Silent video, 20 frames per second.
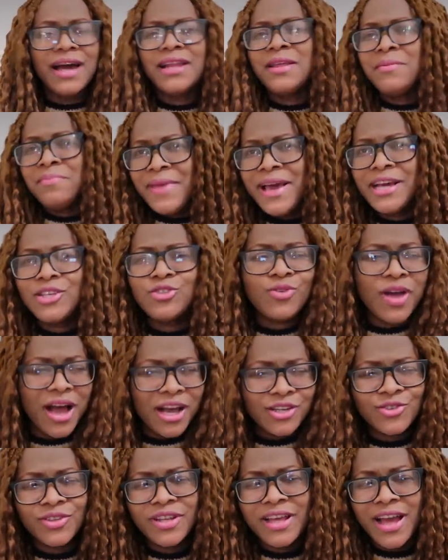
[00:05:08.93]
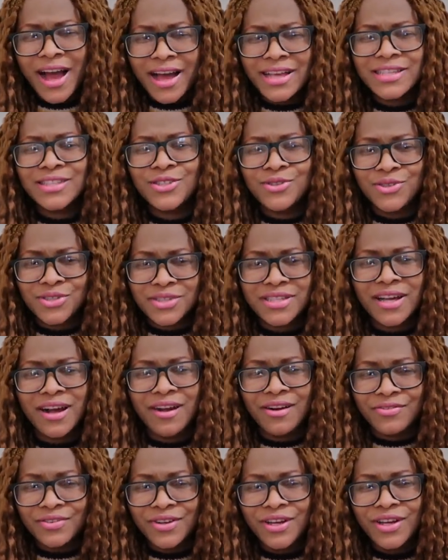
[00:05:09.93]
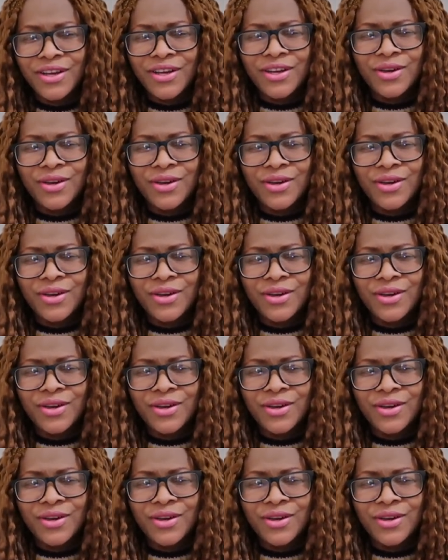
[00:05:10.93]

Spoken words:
And it makes you actually ask yourself,